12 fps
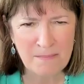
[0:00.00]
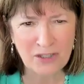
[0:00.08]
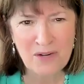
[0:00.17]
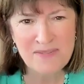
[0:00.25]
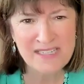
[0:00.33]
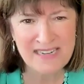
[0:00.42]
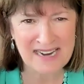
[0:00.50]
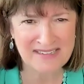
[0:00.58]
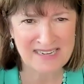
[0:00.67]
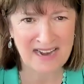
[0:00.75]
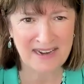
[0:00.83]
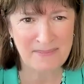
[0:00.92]
Bloom's
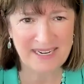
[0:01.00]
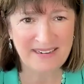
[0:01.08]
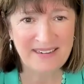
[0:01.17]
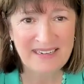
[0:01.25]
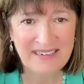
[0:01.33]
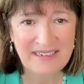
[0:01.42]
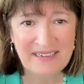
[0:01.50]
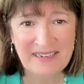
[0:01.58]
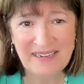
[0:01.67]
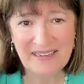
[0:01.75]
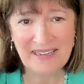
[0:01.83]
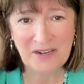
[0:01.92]
taxonomy
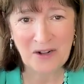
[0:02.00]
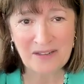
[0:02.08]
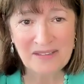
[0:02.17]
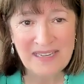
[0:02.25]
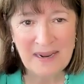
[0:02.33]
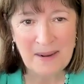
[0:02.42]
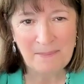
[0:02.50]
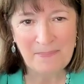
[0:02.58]
at all,